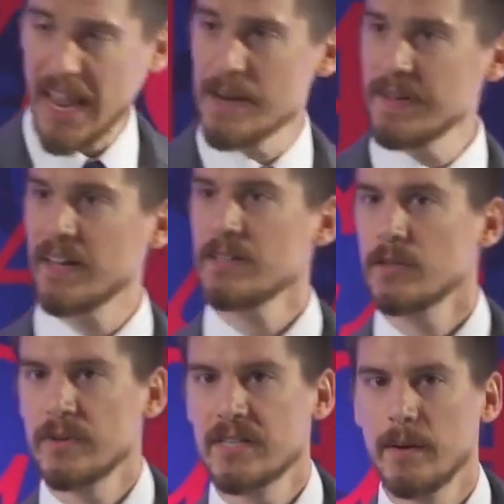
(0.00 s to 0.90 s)
And
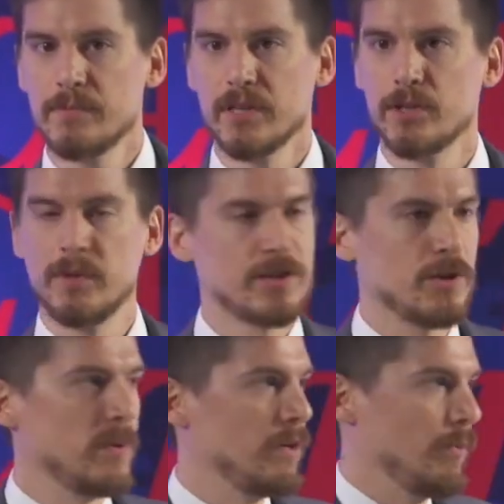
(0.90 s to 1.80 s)
because they're assumptions, we
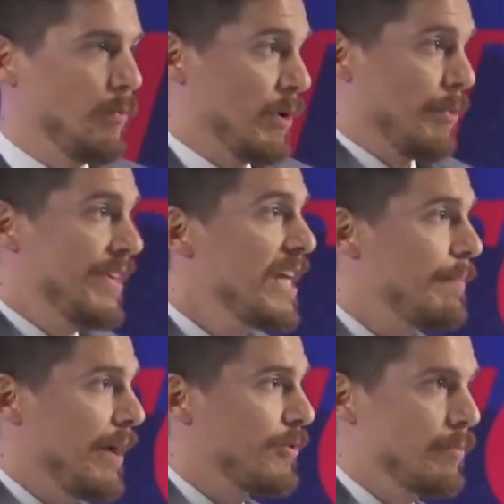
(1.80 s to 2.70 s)
don't think
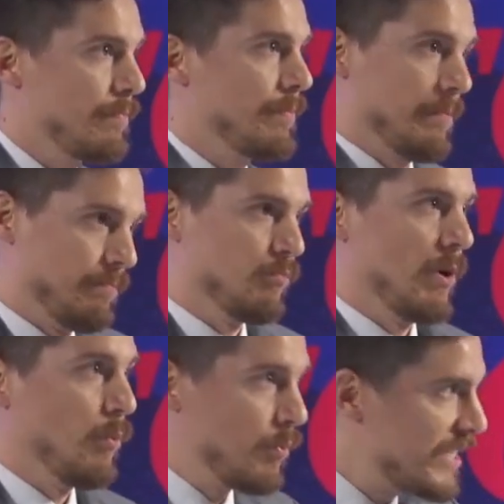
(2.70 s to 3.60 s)
about them,
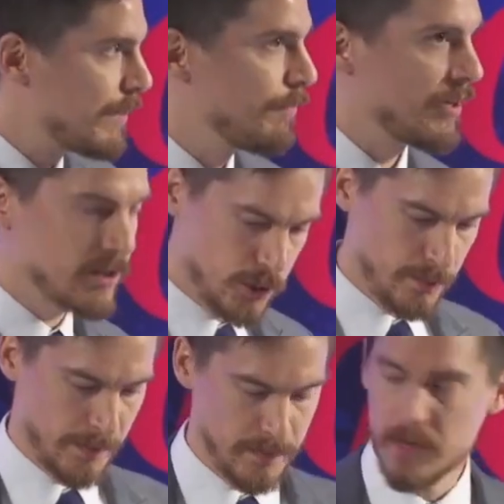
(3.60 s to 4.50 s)
right? We simply
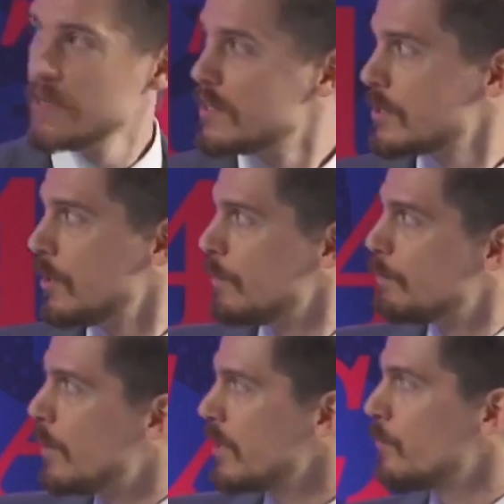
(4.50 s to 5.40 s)
assume them. So
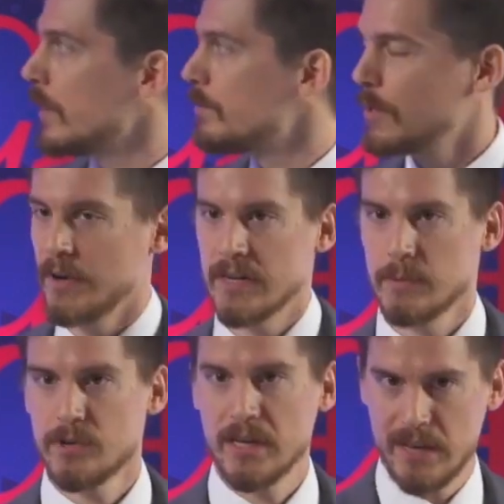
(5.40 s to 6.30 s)
part of what I'm doing is
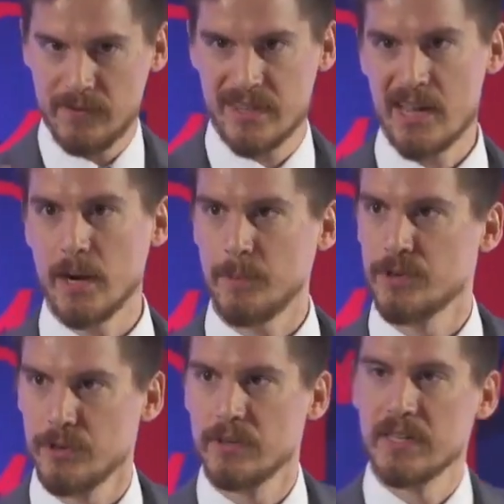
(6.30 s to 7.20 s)
I'm trying to give us that
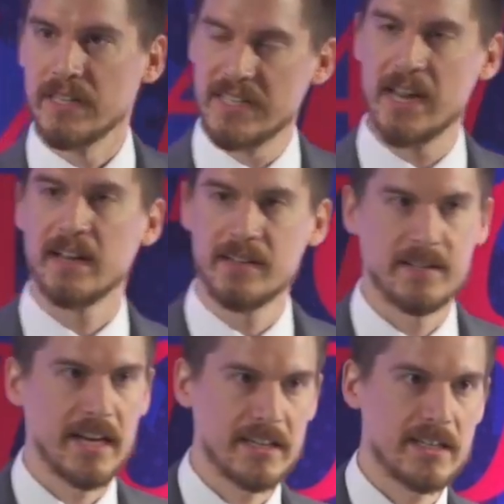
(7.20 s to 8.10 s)
opportunity
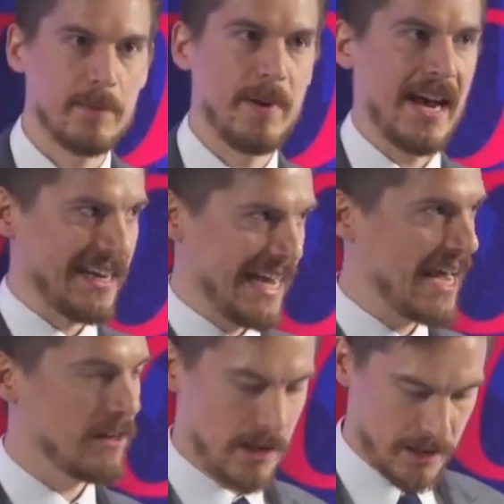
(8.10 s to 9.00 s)
to take a step back and
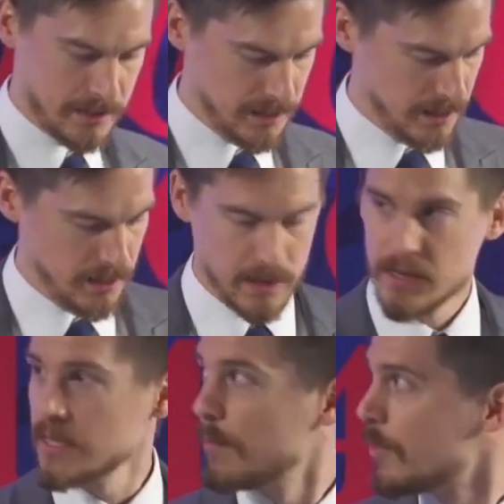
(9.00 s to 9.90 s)
analyze
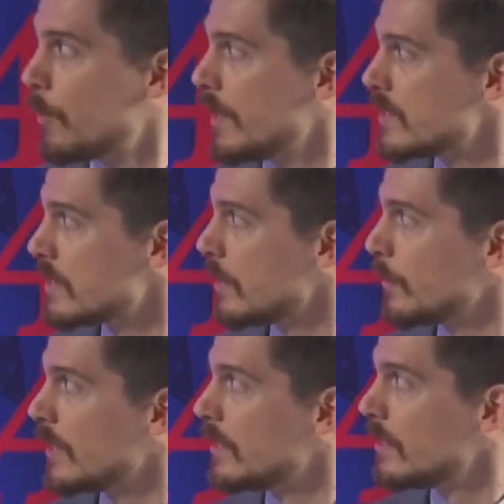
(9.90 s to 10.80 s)
some of the ways that
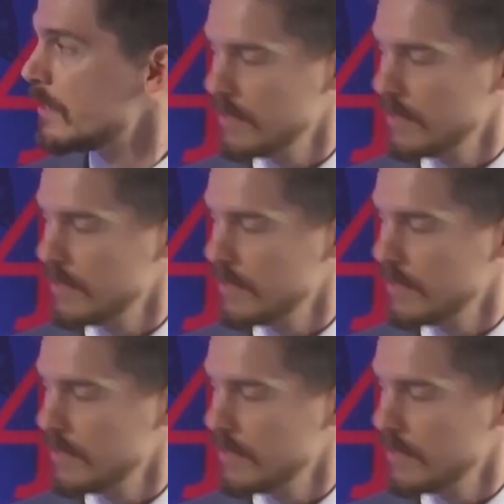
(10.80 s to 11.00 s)
we